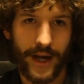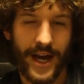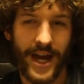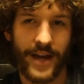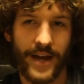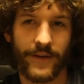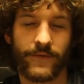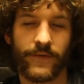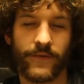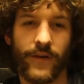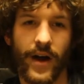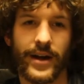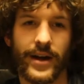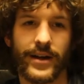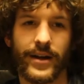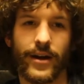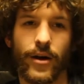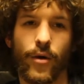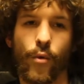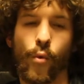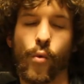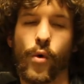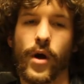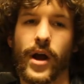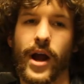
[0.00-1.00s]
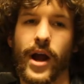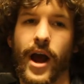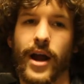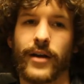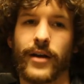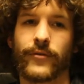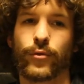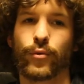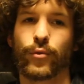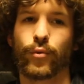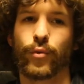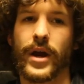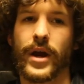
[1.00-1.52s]
And find out what kind of
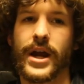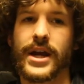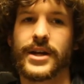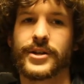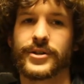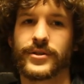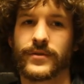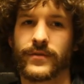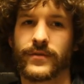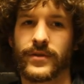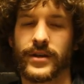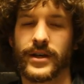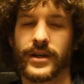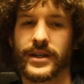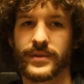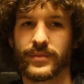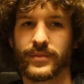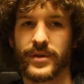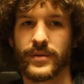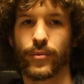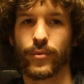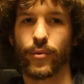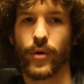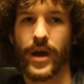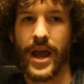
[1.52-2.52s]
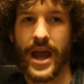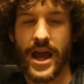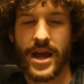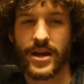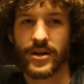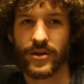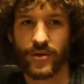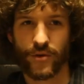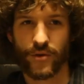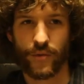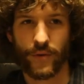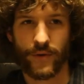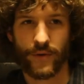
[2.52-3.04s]
a range of things people can
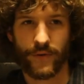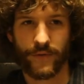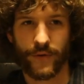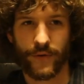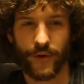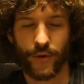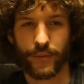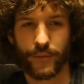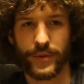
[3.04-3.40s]
do with film.